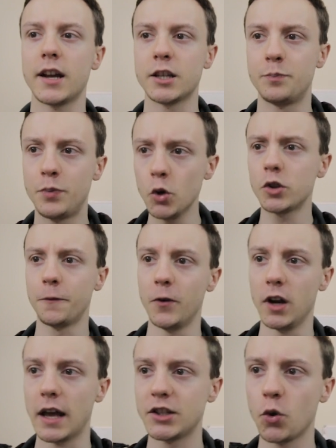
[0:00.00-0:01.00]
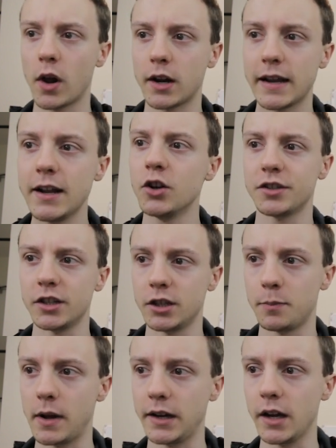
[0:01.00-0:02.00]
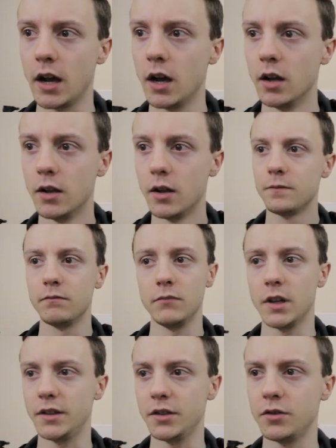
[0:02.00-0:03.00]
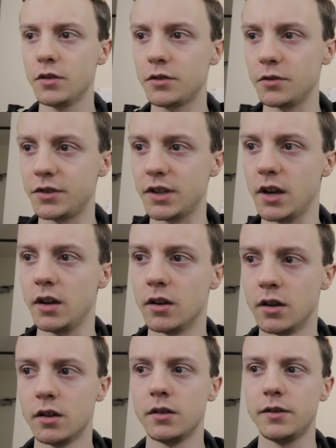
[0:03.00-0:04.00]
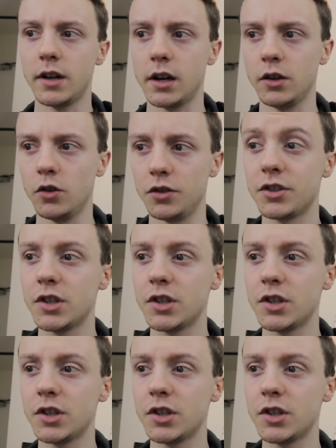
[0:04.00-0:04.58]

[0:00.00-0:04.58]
as beautiful as you are innocent, Maria. That is not to say there are not